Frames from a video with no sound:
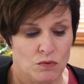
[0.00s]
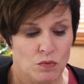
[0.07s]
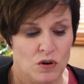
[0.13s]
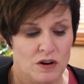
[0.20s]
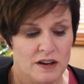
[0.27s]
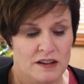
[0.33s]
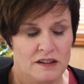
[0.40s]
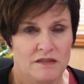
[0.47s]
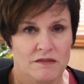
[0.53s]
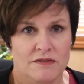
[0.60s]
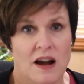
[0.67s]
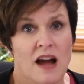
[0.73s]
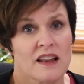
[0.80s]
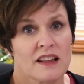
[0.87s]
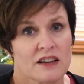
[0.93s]
One,
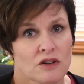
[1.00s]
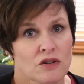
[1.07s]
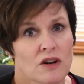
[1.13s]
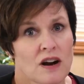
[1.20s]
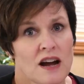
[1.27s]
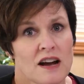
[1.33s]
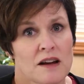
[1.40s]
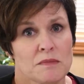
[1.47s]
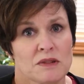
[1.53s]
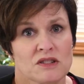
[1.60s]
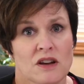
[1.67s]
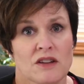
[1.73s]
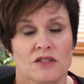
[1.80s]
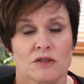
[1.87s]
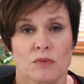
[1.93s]
violent crime
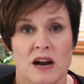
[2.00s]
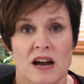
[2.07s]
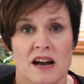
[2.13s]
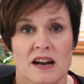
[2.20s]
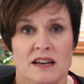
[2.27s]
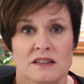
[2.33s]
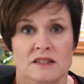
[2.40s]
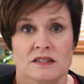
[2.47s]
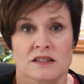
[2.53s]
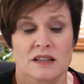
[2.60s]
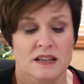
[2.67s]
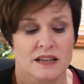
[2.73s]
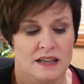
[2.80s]
is on the rise